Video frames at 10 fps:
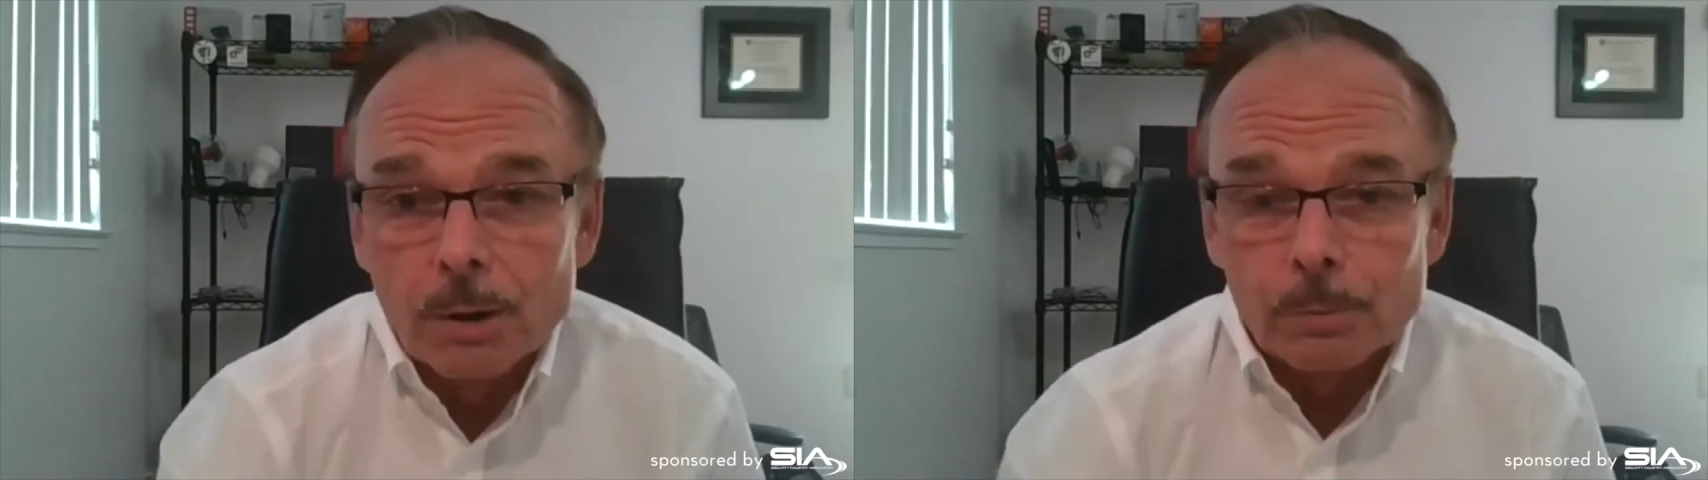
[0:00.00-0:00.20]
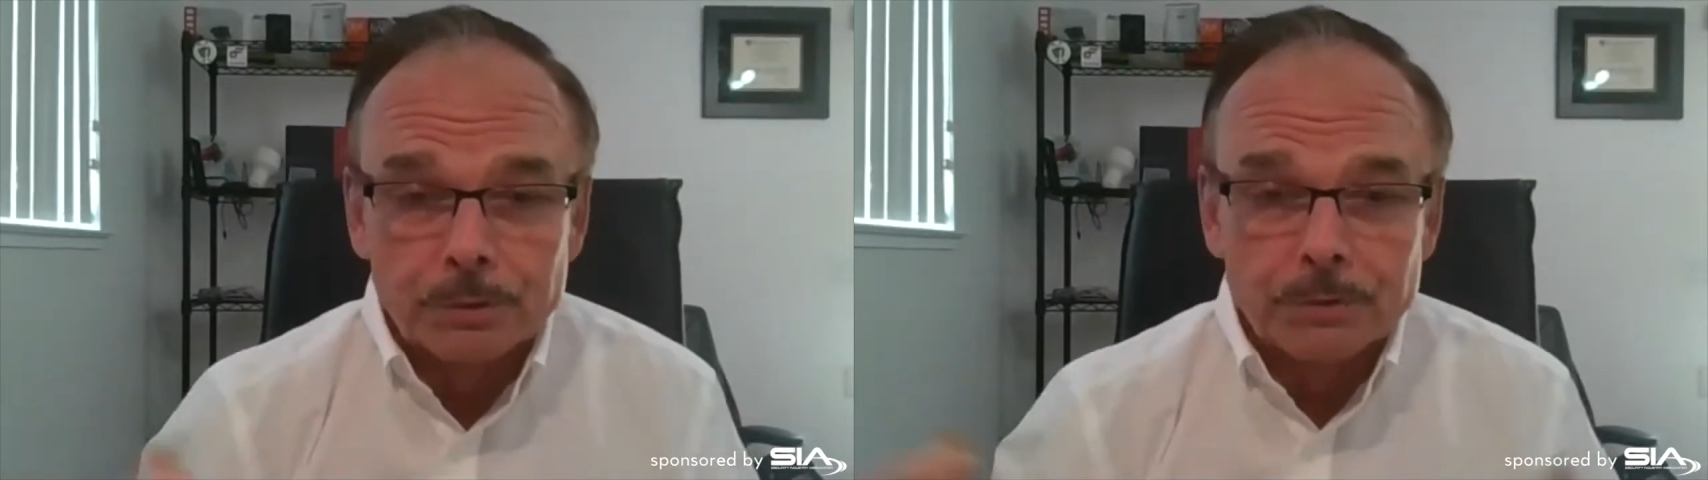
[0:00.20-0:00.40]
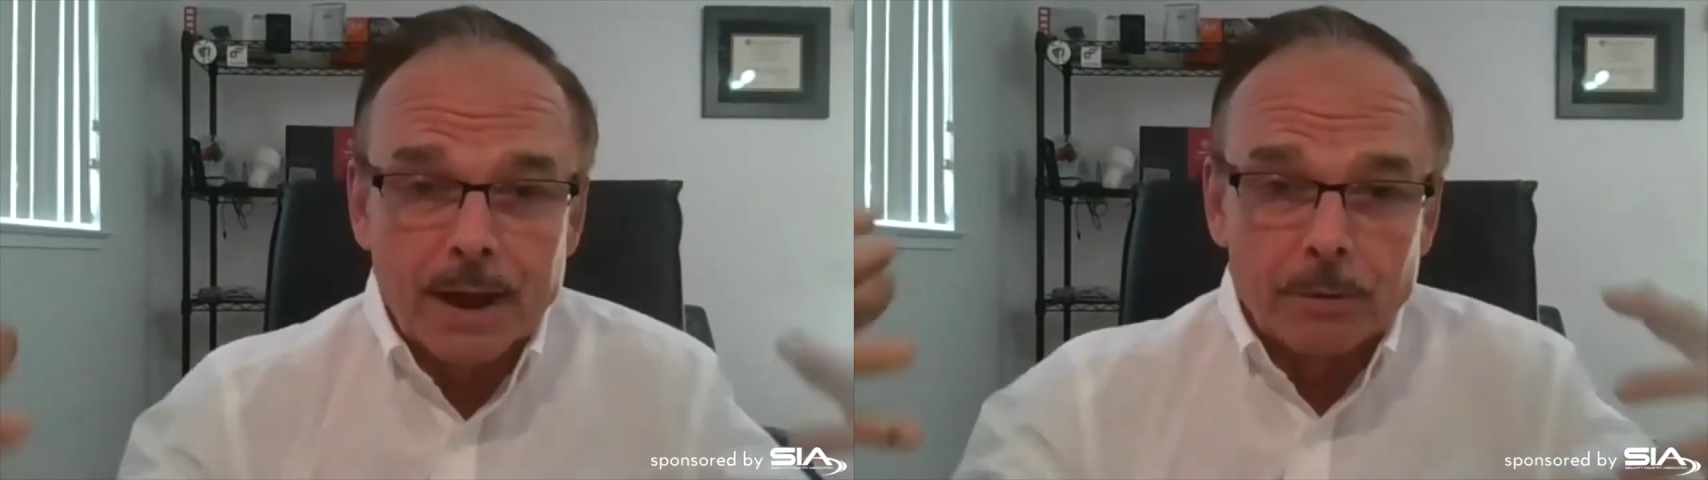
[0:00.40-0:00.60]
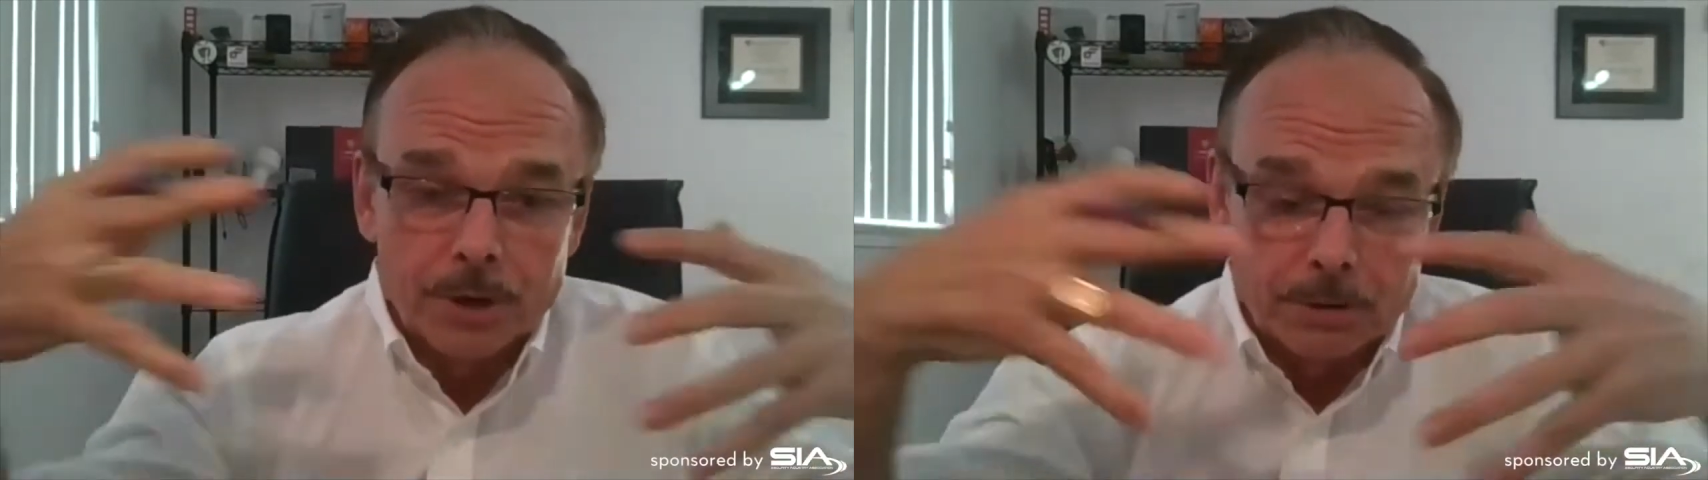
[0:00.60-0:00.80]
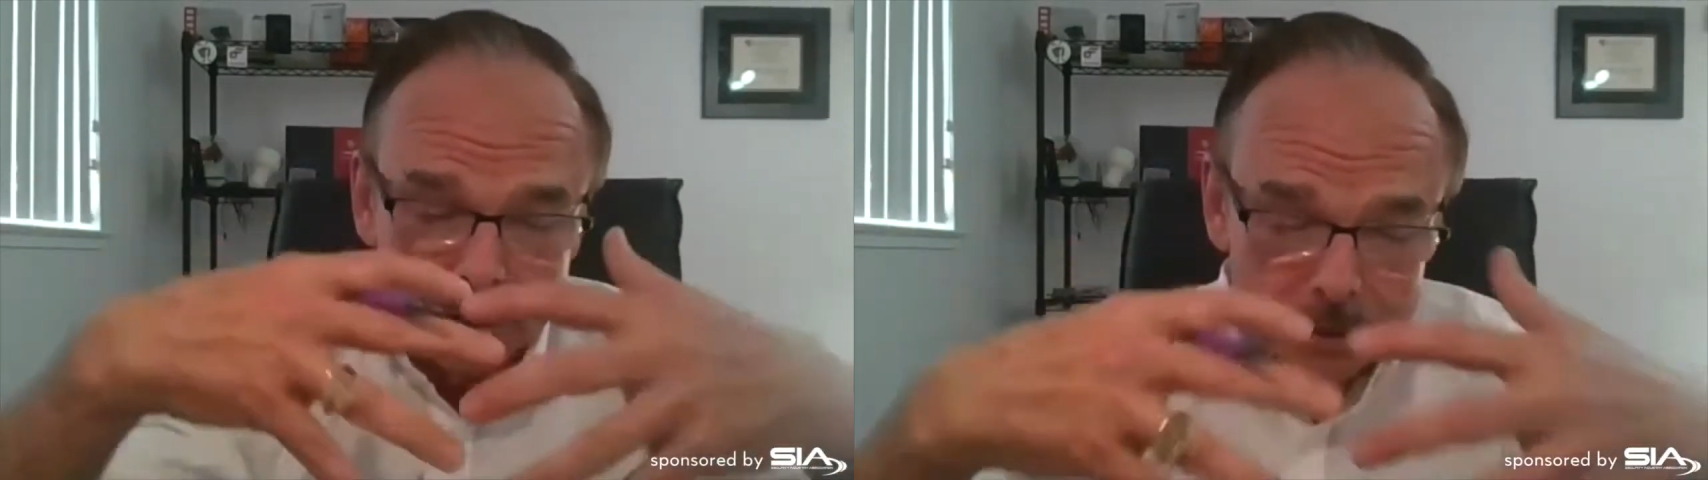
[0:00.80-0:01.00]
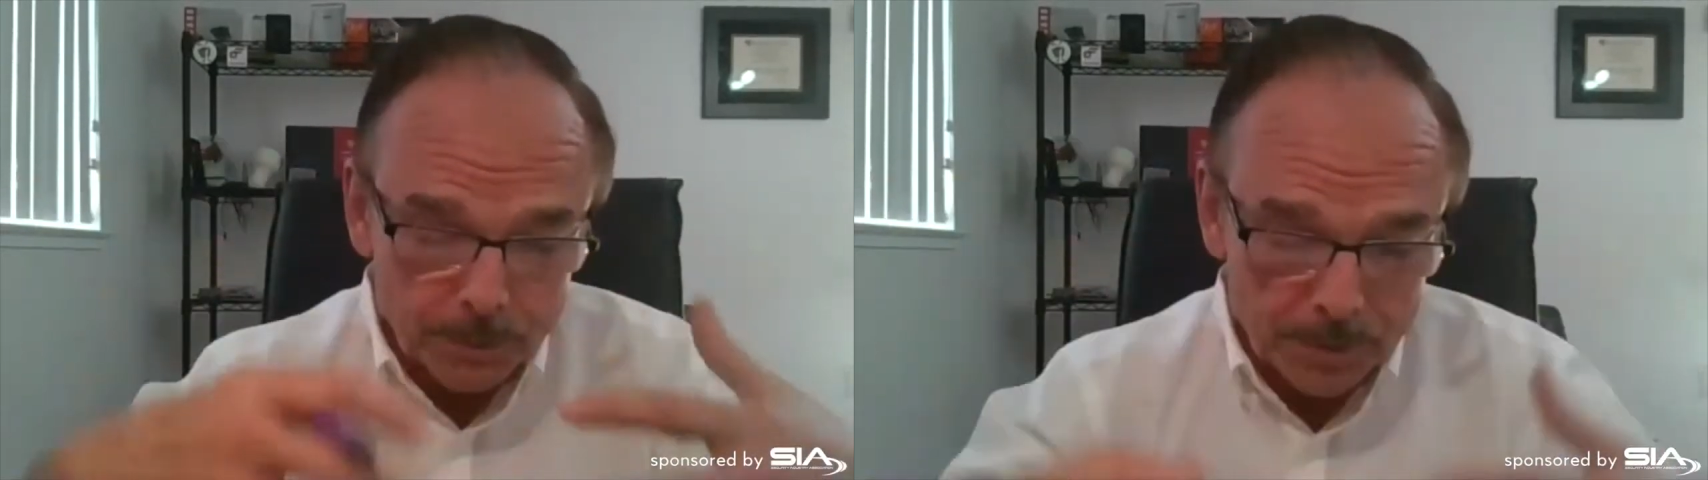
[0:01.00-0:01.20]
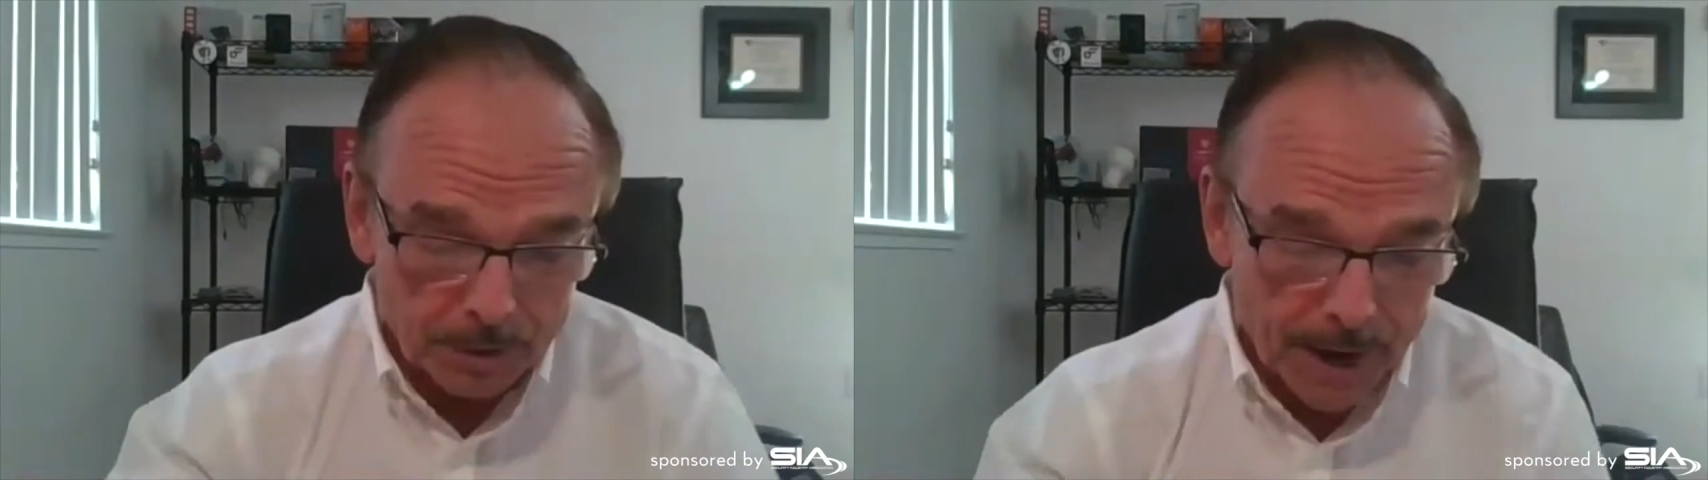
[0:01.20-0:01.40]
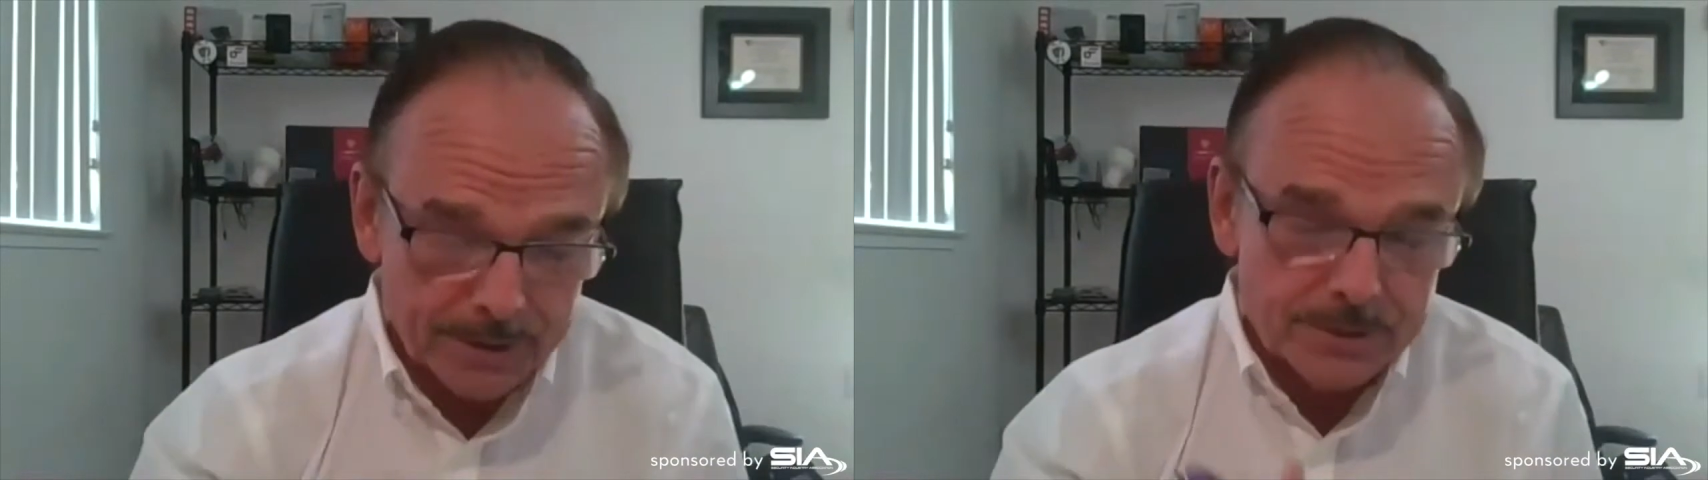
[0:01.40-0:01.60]
which we've now integrated with our
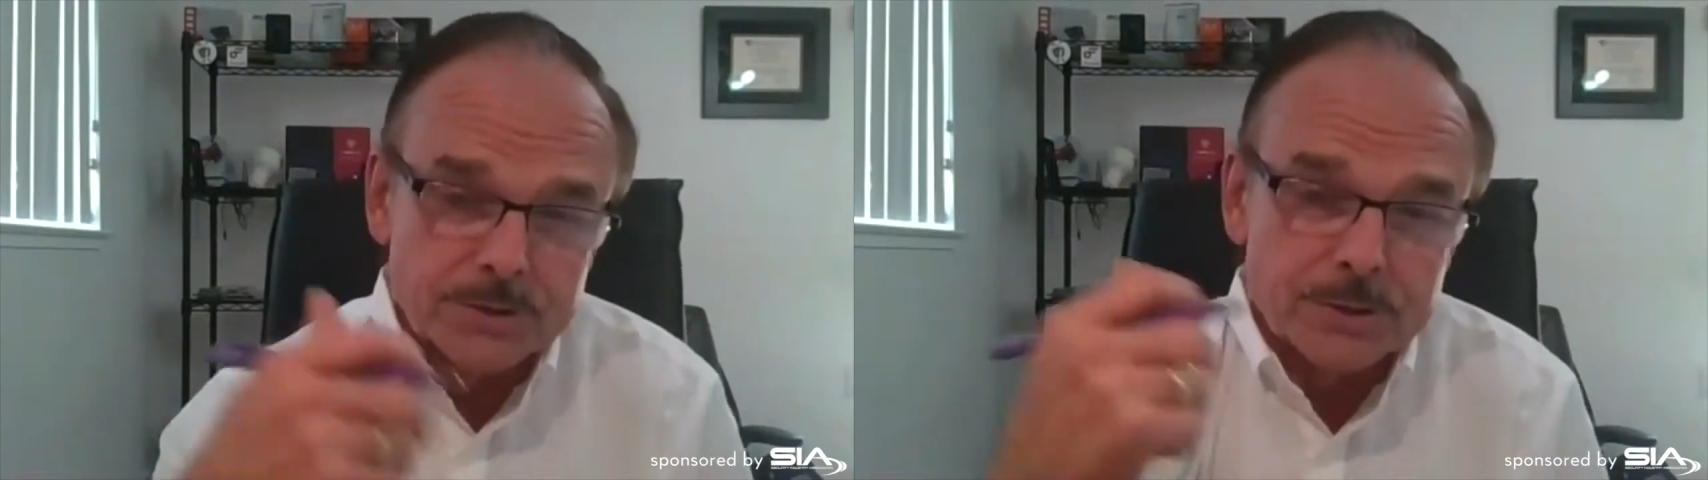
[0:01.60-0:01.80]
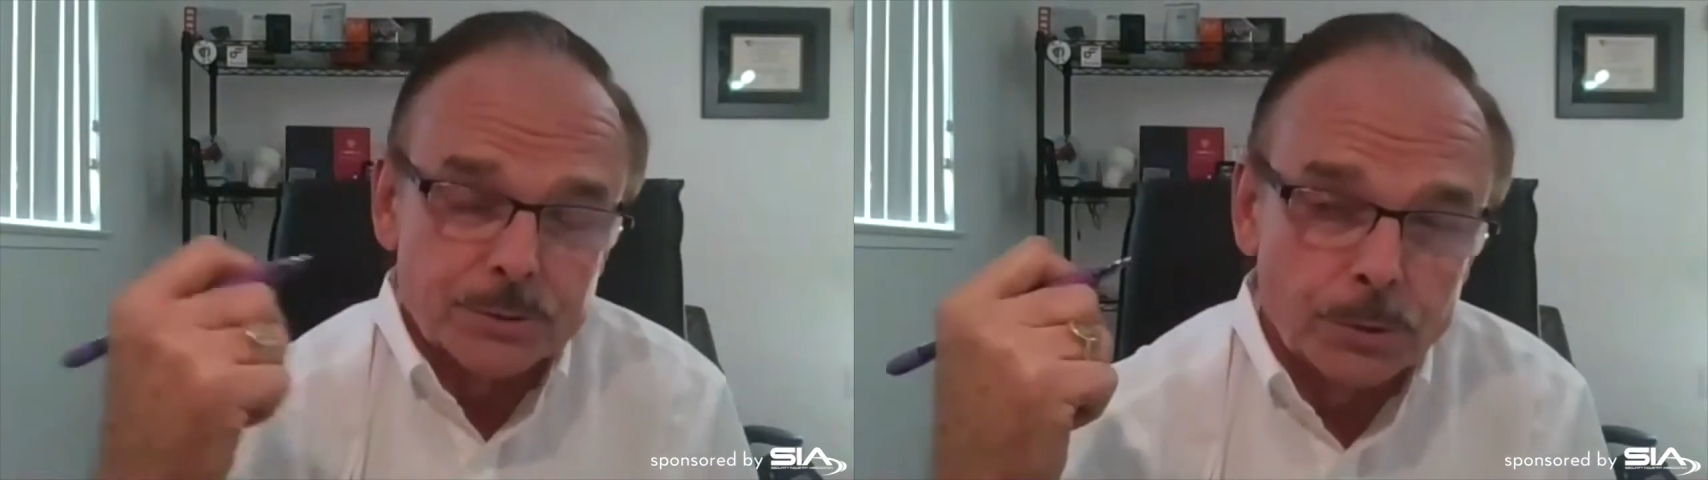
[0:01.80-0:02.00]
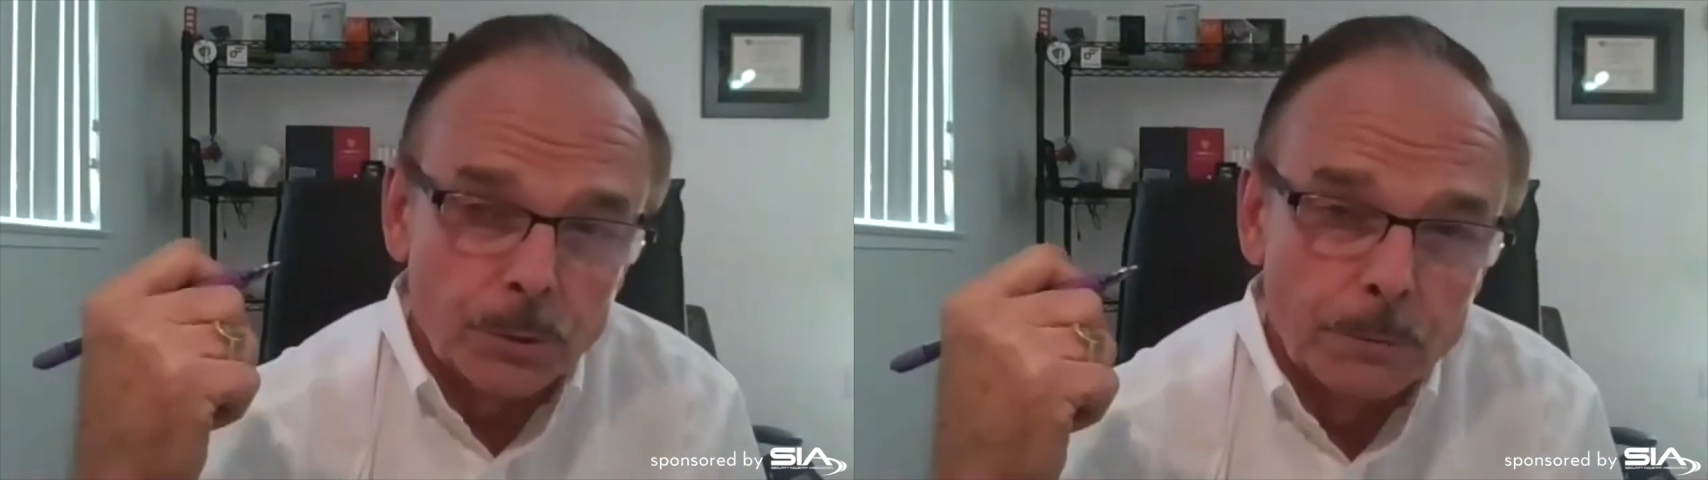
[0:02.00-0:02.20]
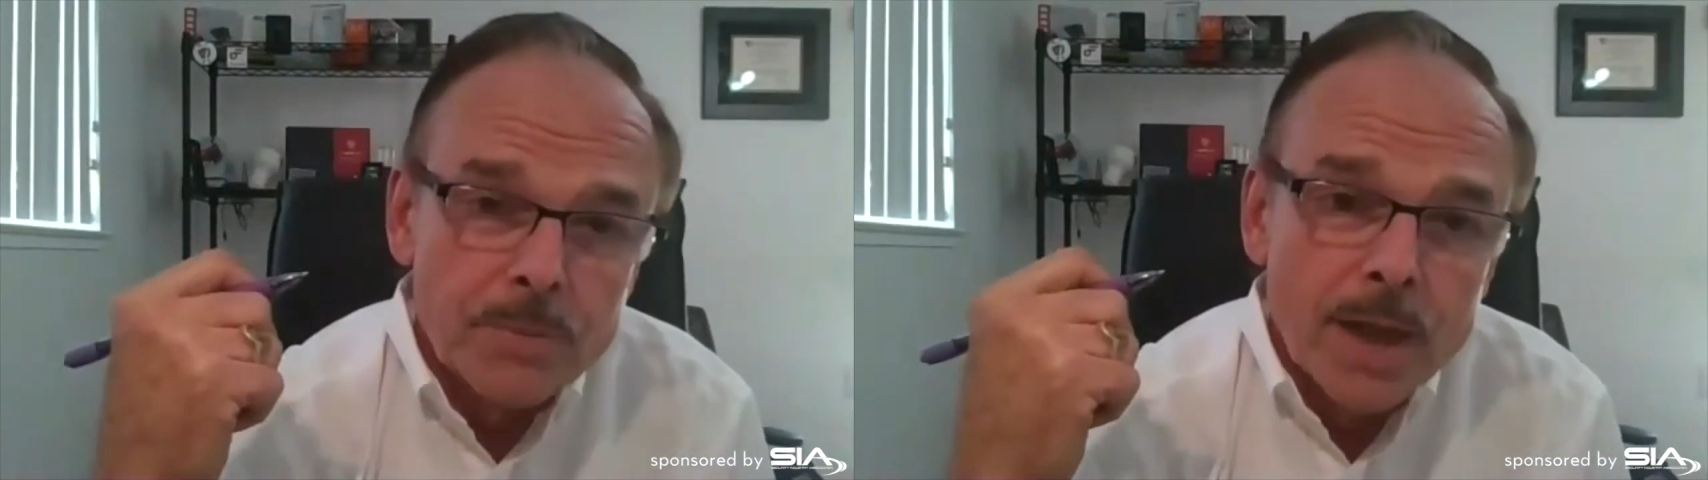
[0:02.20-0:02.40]
access control.